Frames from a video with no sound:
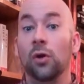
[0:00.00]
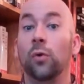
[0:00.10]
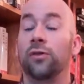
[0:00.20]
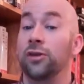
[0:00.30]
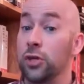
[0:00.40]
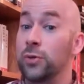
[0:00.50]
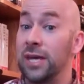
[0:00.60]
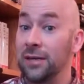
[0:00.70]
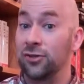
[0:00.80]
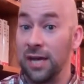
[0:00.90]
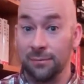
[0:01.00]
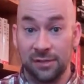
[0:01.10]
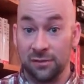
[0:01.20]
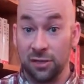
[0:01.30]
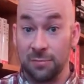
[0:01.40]
or the New King James
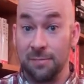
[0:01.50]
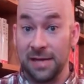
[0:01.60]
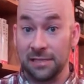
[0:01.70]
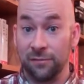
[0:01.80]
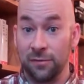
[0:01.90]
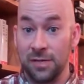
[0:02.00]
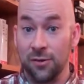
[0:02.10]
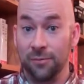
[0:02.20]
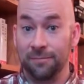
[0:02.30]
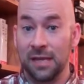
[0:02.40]
is going to be best for you.